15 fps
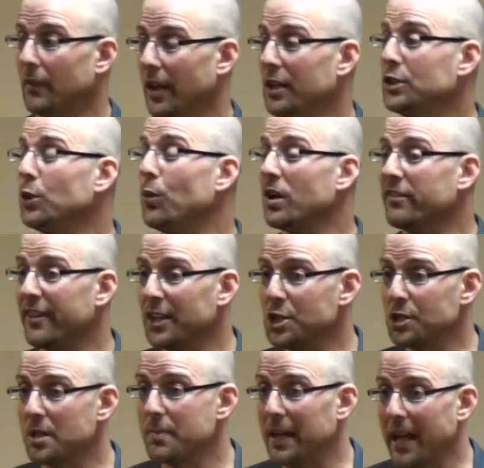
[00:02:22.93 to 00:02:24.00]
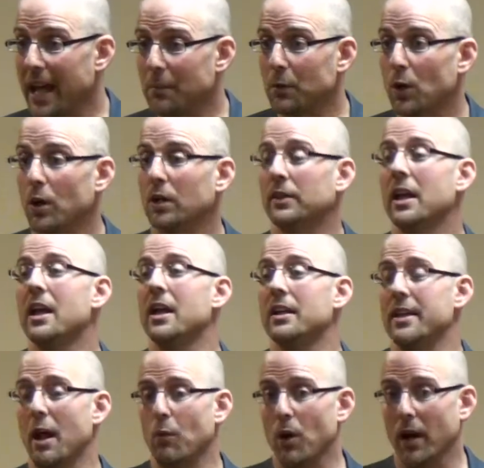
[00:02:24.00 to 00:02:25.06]
into what eventually became called
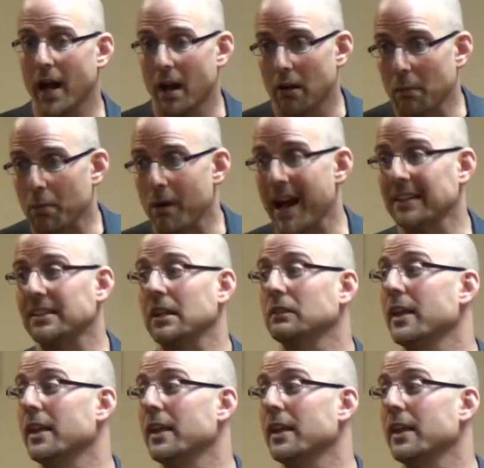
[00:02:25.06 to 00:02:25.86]
Network Chiropractic,